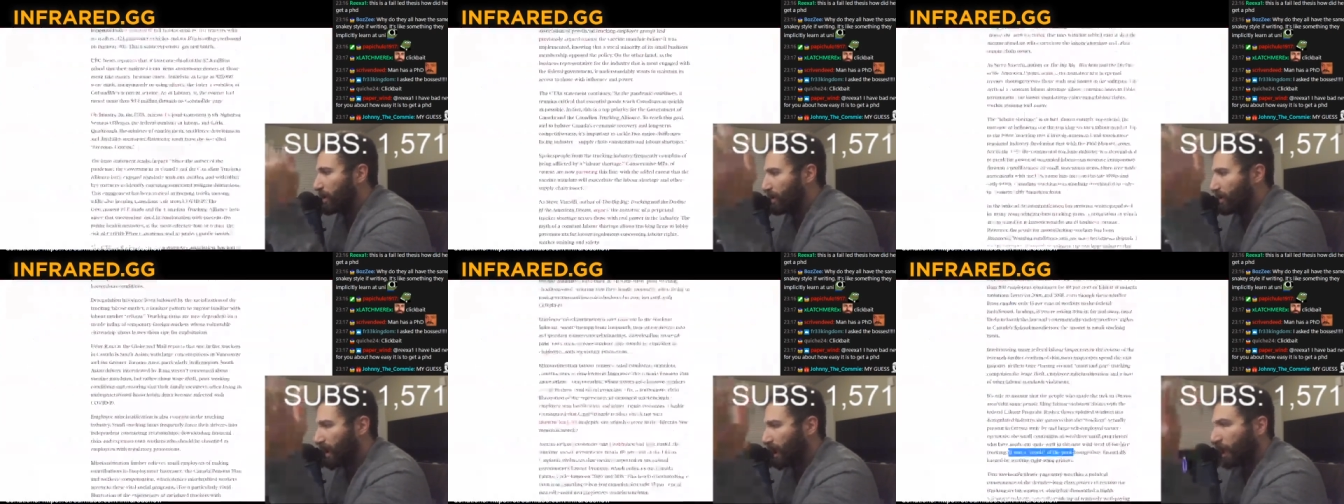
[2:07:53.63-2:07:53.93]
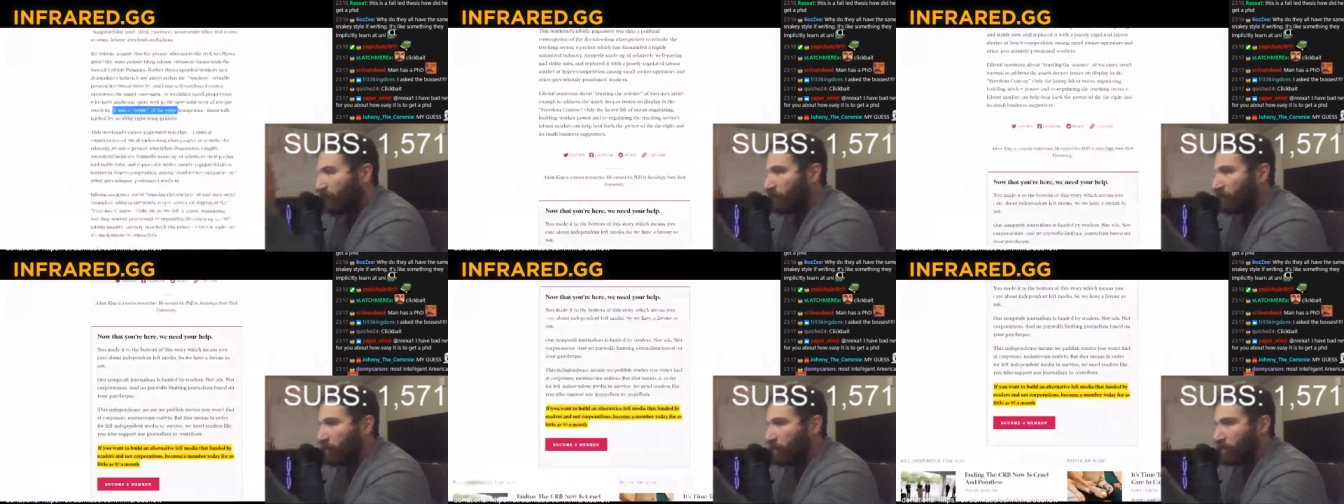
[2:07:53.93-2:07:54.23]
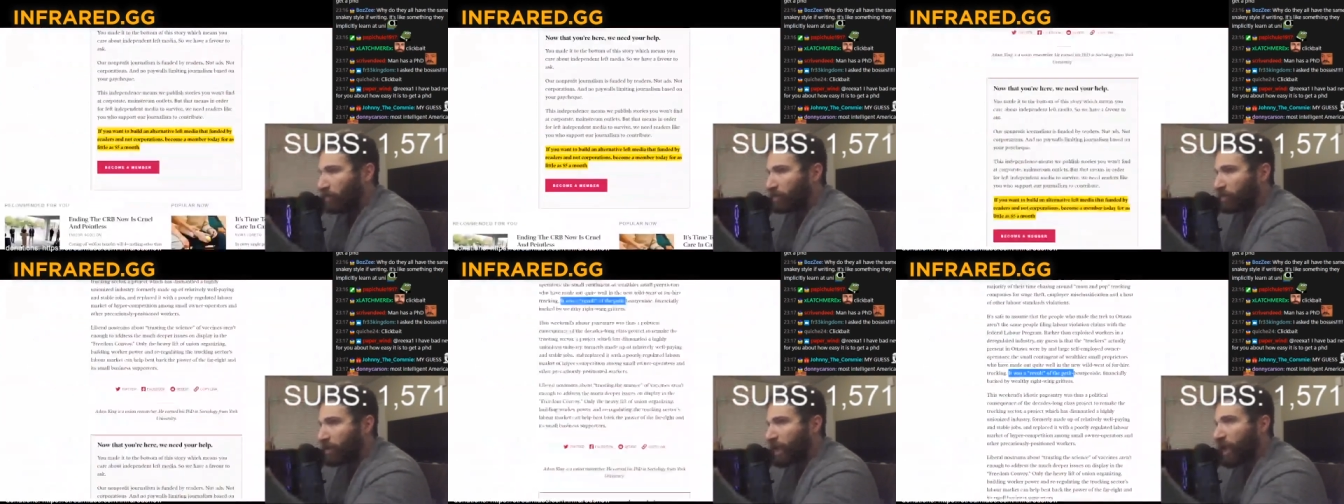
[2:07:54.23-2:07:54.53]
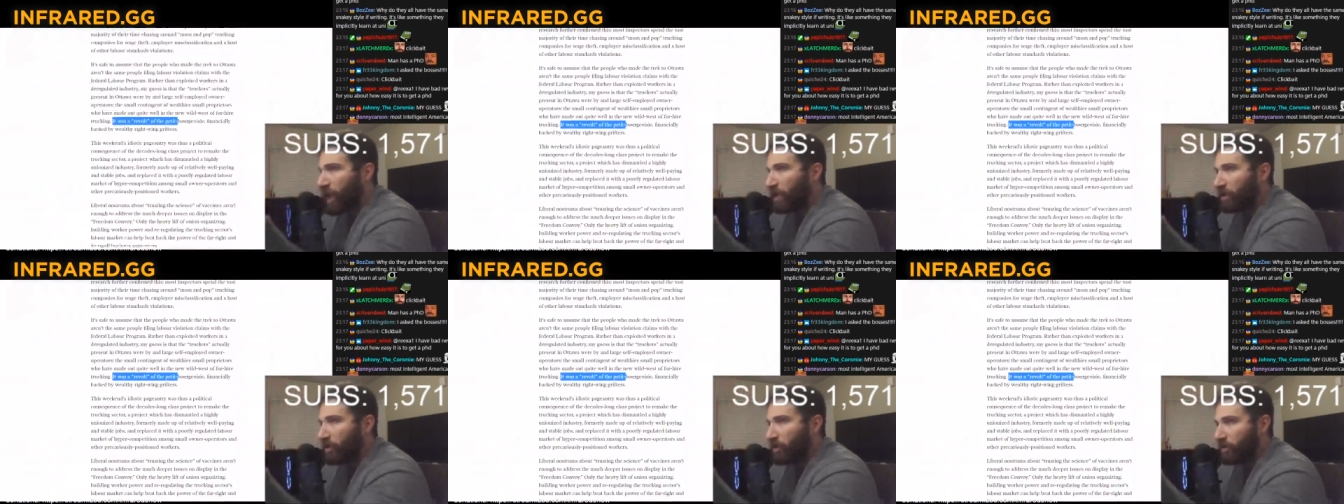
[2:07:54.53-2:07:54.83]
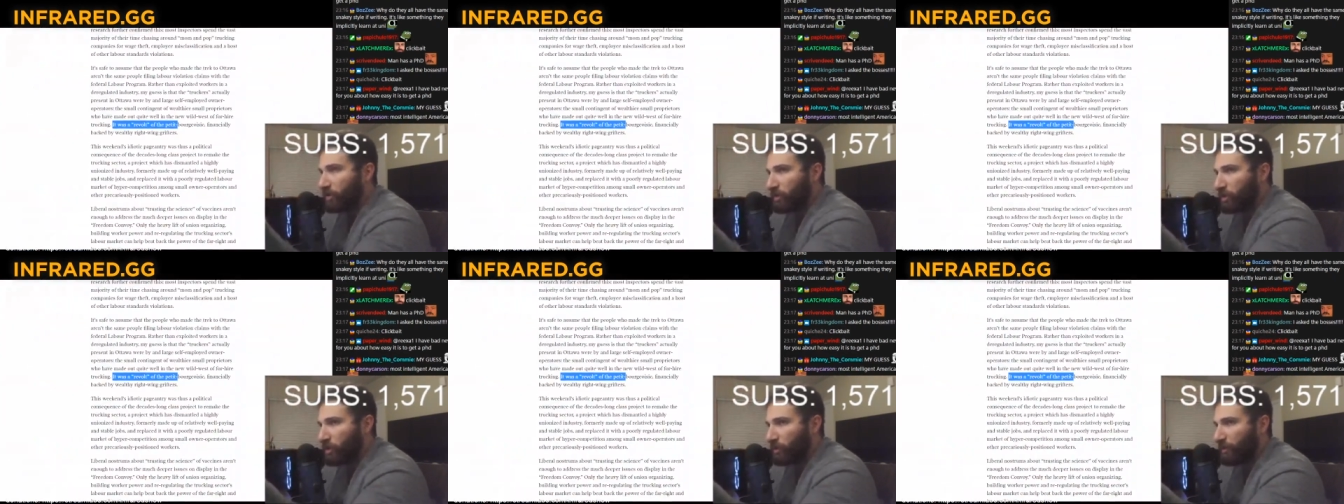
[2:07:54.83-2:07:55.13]
not what you're saying.
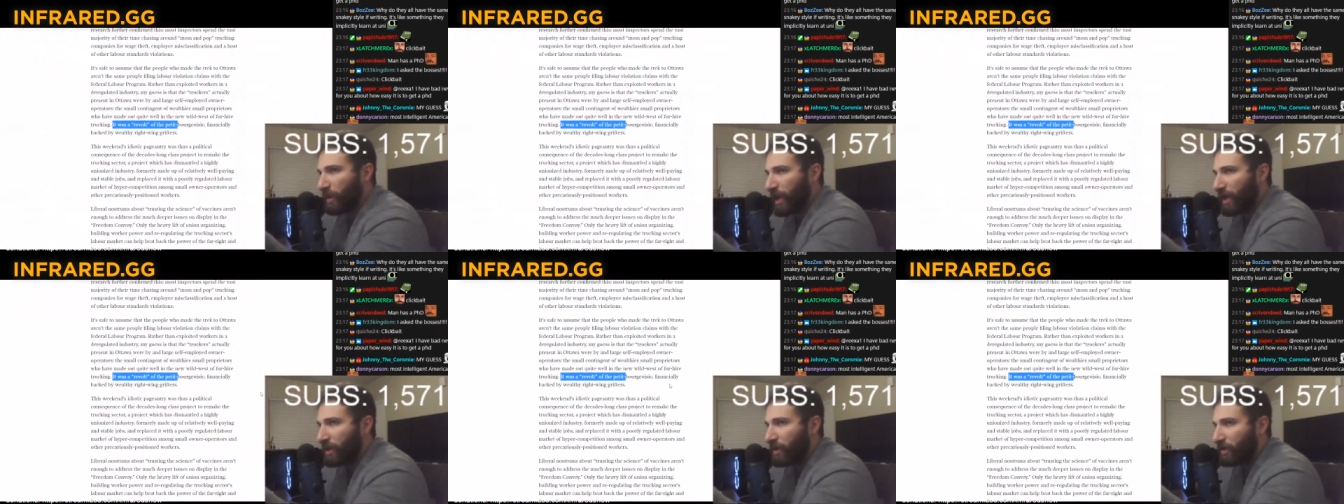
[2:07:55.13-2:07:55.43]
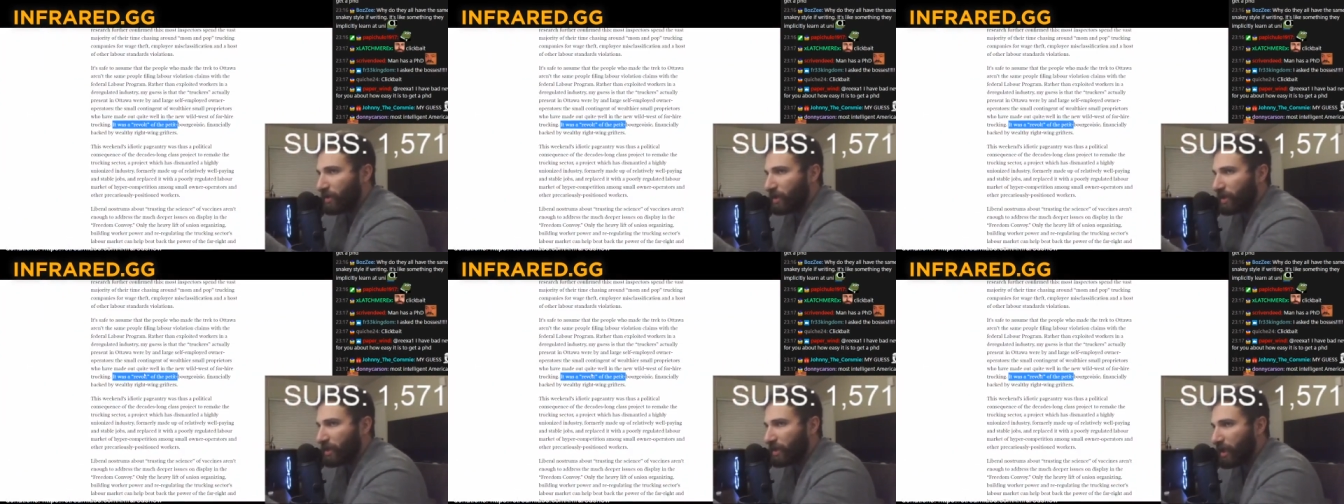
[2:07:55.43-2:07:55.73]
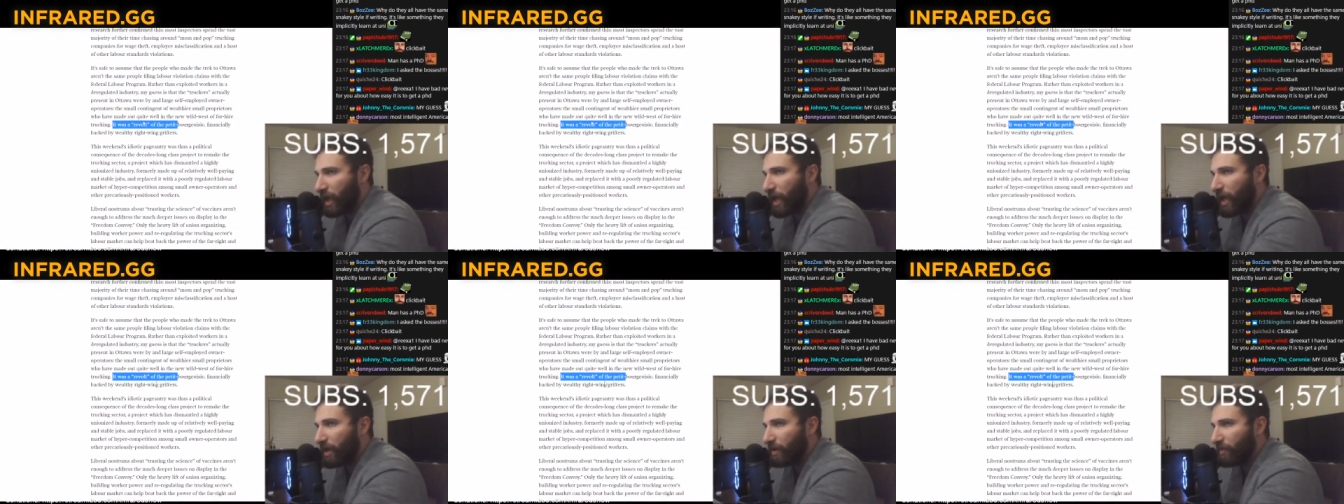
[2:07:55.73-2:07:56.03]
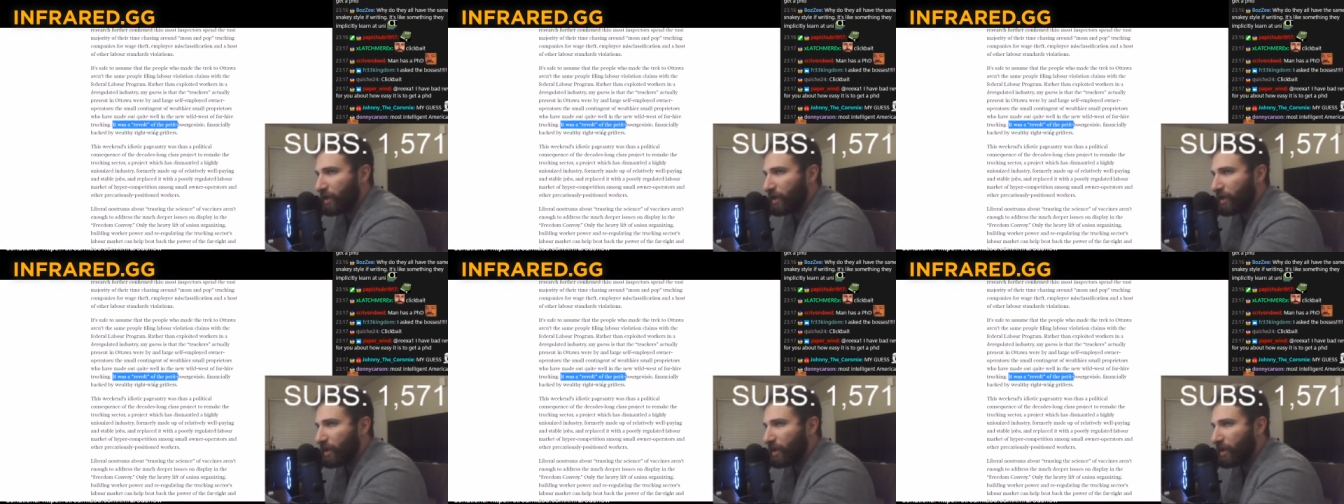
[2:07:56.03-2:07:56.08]
You're you're making the claim